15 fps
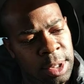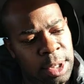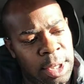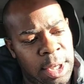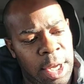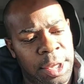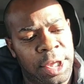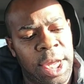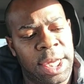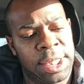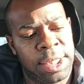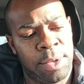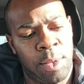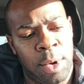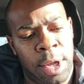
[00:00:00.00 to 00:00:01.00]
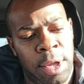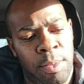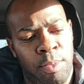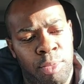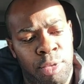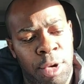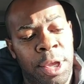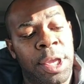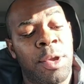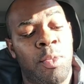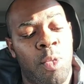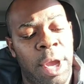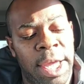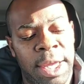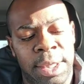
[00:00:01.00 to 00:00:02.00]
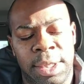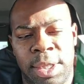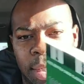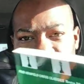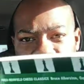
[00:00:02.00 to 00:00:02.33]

1001 Brilliant Ways to